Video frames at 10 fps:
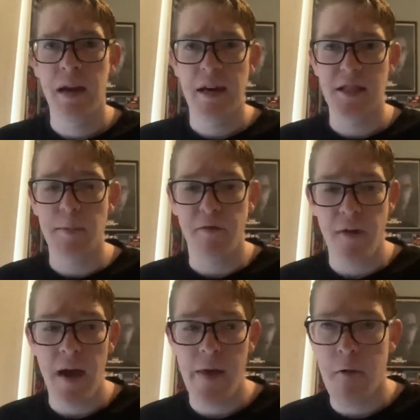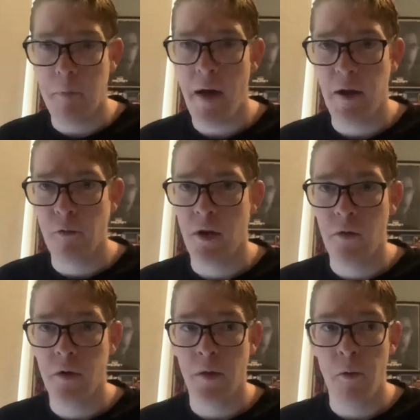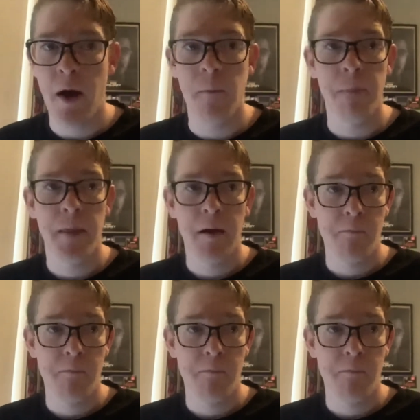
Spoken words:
And to be fair, they were playing really, really well.